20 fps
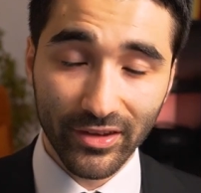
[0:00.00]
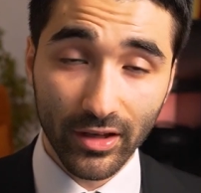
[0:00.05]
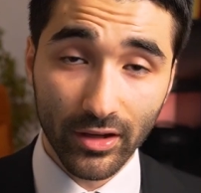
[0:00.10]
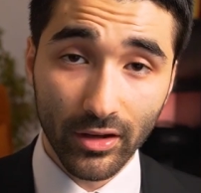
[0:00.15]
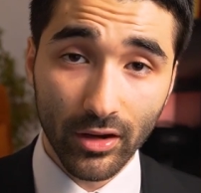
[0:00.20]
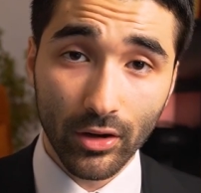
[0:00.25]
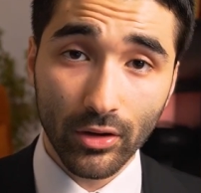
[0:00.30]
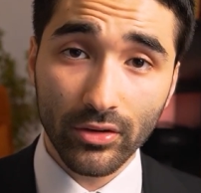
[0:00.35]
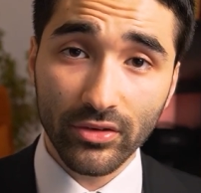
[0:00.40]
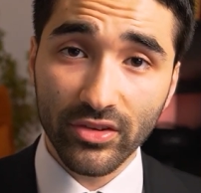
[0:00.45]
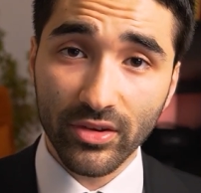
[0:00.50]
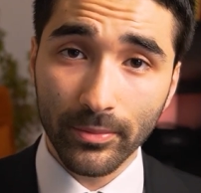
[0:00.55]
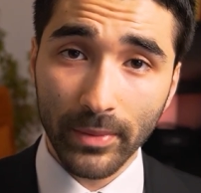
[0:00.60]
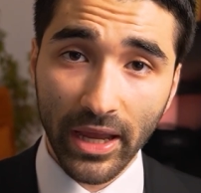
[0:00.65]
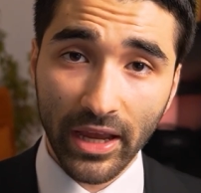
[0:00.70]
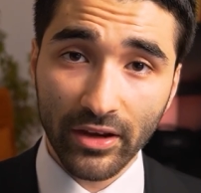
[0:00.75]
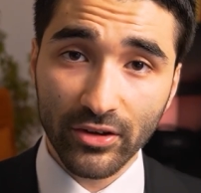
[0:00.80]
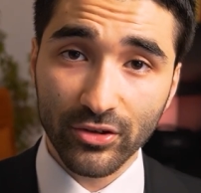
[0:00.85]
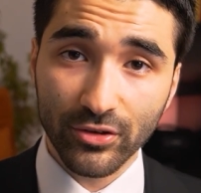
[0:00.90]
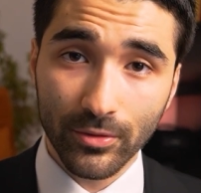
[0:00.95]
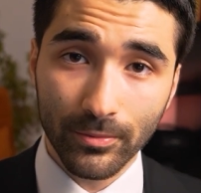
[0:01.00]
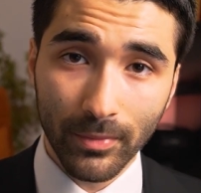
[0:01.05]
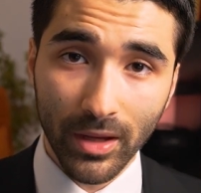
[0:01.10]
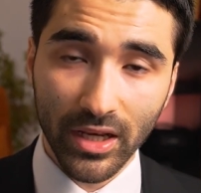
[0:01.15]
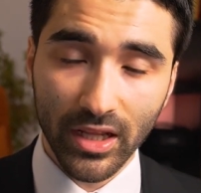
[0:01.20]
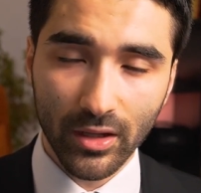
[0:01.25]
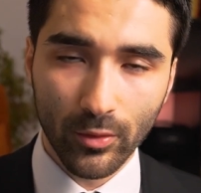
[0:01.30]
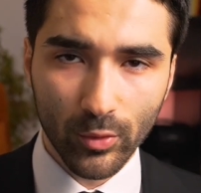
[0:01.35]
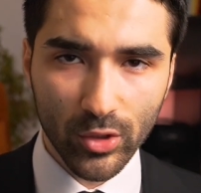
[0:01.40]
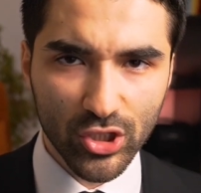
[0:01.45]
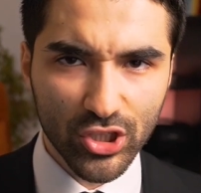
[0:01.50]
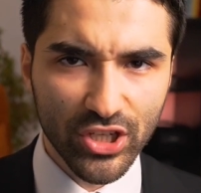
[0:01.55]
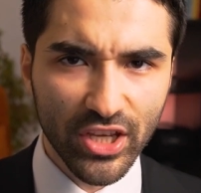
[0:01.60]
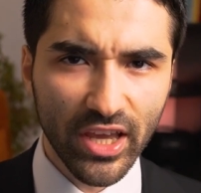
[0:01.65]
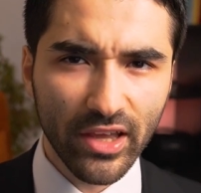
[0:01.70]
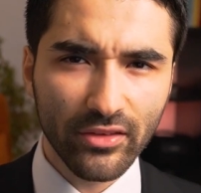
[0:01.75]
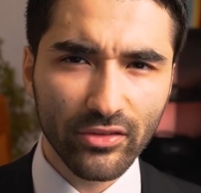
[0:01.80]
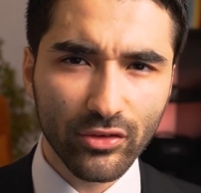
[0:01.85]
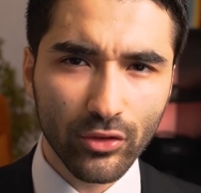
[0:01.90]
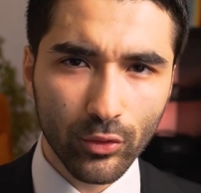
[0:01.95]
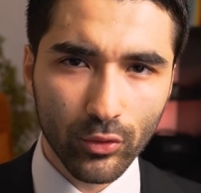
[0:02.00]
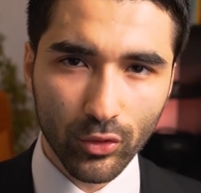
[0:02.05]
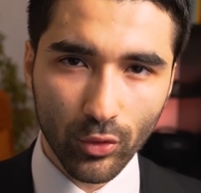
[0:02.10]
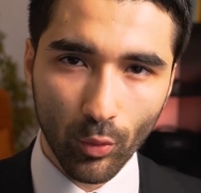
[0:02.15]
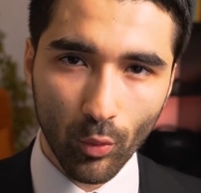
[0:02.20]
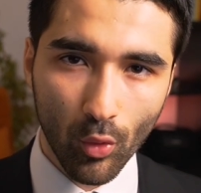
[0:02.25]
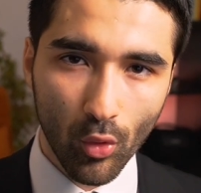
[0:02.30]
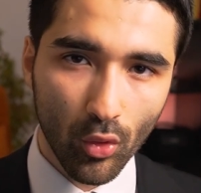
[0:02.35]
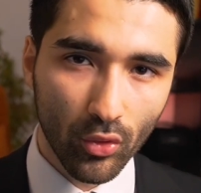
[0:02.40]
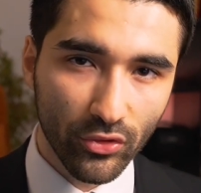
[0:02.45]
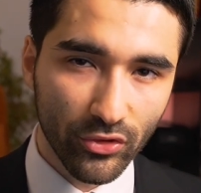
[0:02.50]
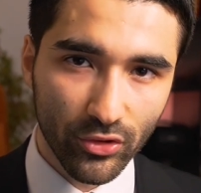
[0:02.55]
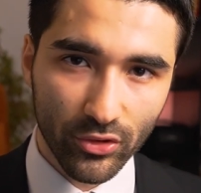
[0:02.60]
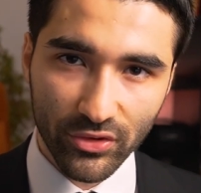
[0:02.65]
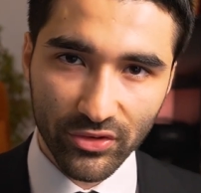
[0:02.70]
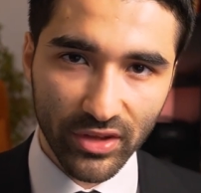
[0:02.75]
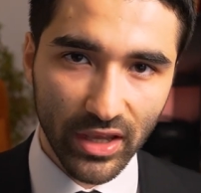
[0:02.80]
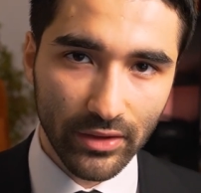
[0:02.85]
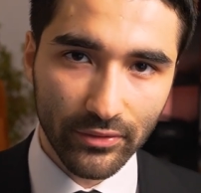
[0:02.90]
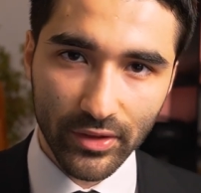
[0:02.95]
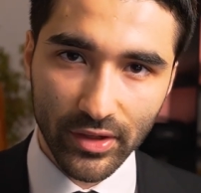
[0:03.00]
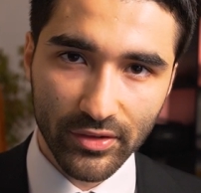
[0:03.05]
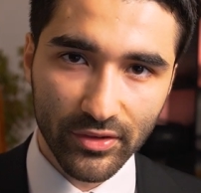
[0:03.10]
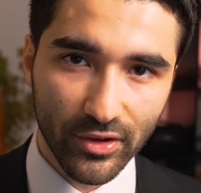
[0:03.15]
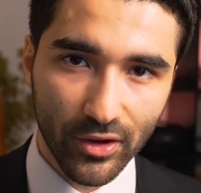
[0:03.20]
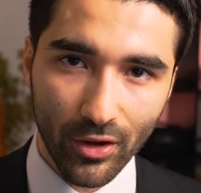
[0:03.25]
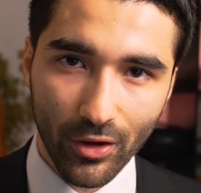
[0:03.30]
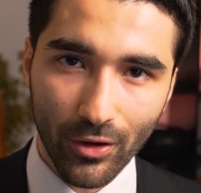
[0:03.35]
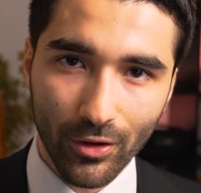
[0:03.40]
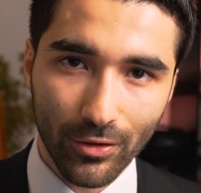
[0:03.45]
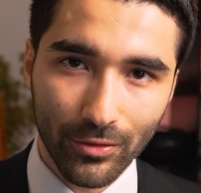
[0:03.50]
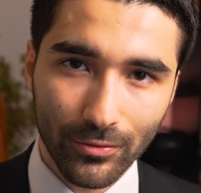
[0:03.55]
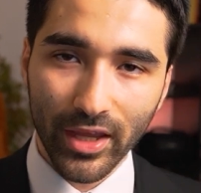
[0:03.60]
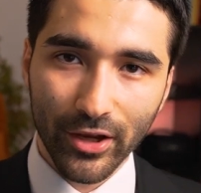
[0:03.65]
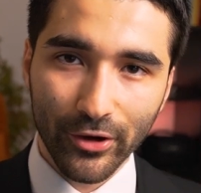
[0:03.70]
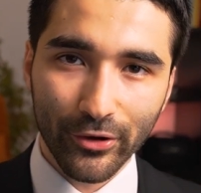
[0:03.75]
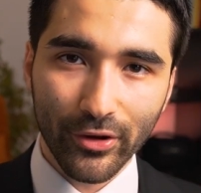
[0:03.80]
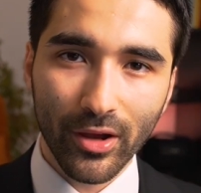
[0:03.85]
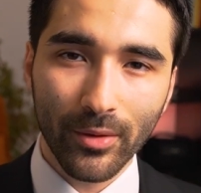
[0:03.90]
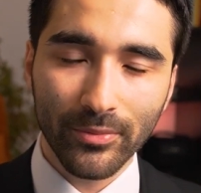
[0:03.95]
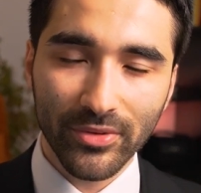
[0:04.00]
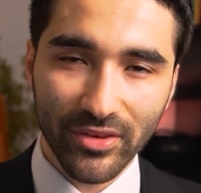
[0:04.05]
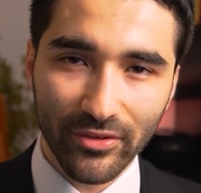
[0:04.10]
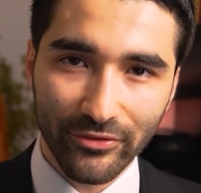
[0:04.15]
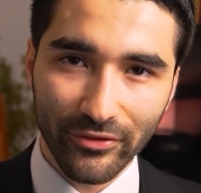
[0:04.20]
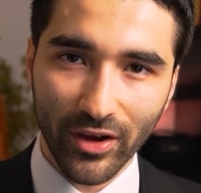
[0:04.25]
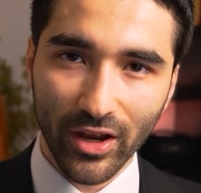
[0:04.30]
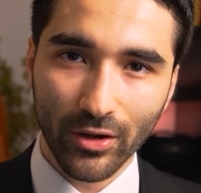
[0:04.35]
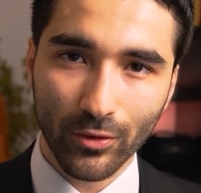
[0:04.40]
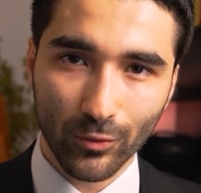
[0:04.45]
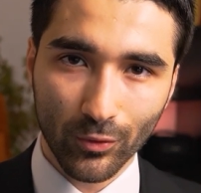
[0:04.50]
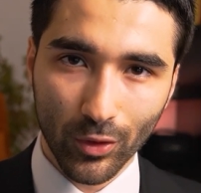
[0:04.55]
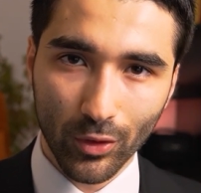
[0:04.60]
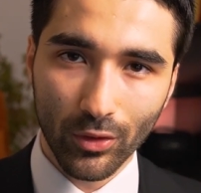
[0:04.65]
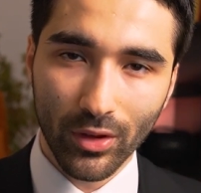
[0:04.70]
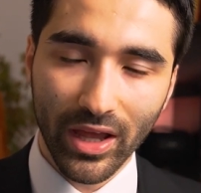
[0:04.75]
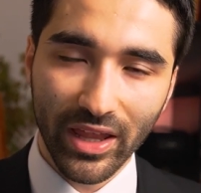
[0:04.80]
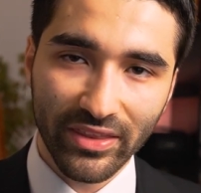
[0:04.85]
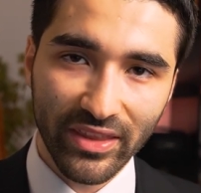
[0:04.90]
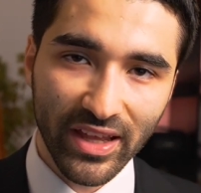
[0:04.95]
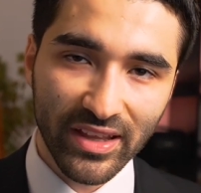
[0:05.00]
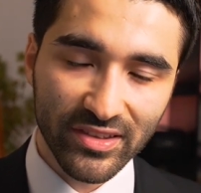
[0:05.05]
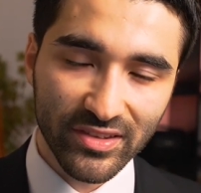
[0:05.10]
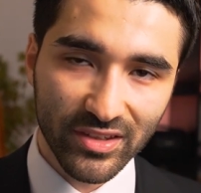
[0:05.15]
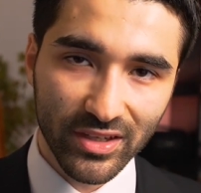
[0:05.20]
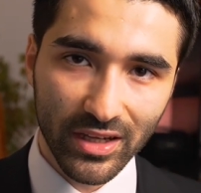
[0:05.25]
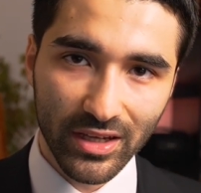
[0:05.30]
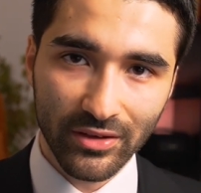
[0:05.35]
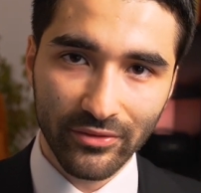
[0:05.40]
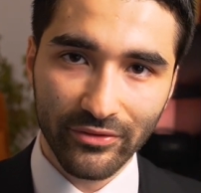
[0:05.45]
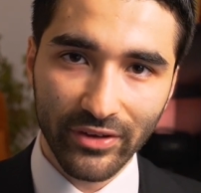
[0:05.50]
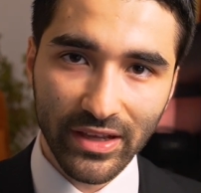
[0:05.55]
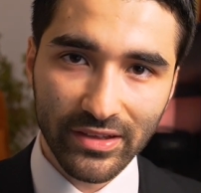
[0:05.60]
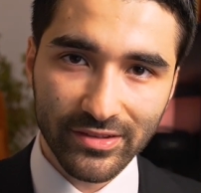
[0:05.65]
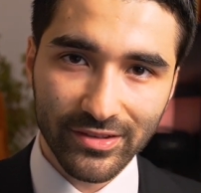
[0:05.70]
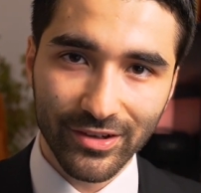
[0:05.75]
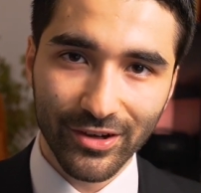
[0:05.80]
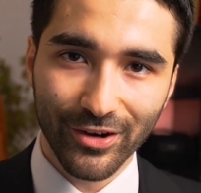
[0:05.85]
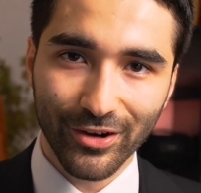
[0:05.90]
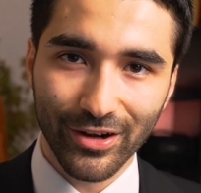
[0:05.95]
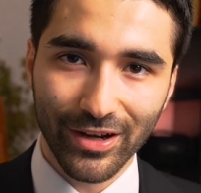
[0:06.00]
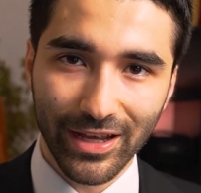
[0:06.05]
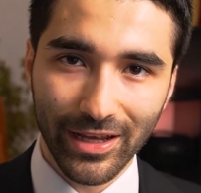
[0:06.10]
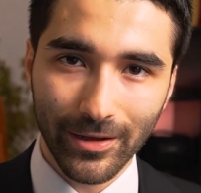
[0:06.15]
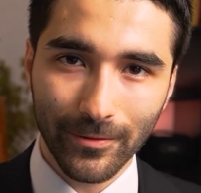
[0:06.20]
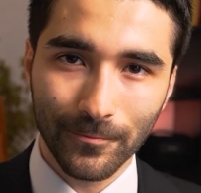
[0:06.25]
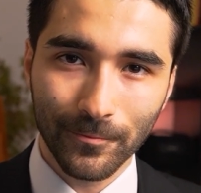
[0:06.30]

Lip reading: and earn some extra money, which gets you towards your savings goal. Here comes the final rule, and that's to invest early.